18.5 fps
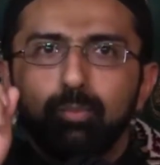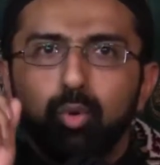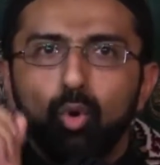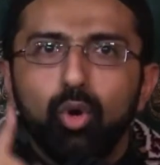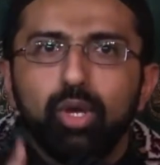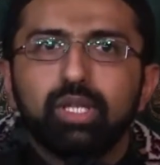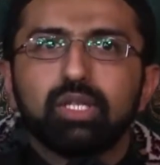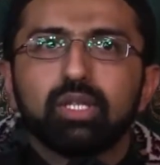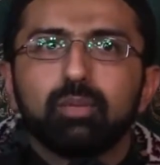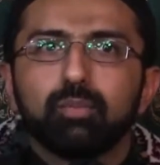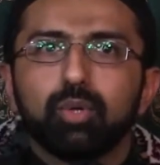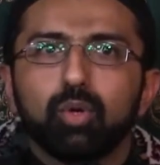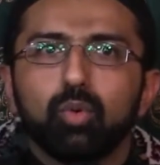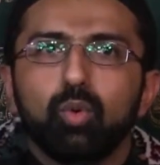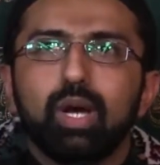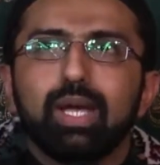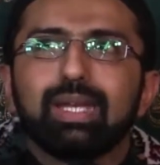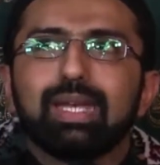Point number
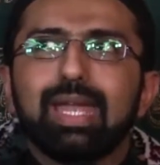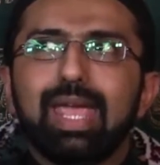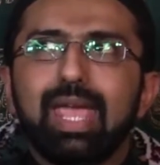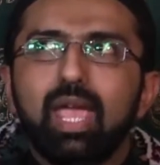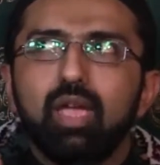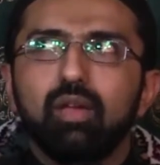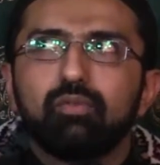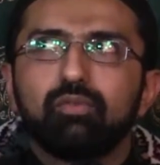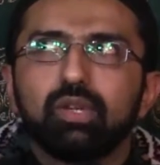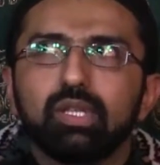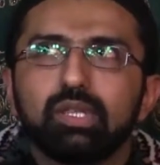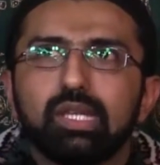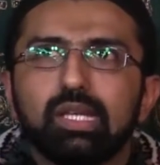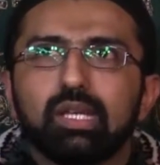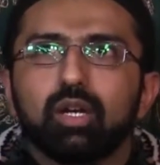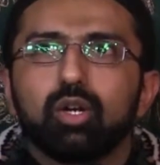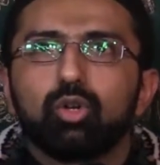one, everything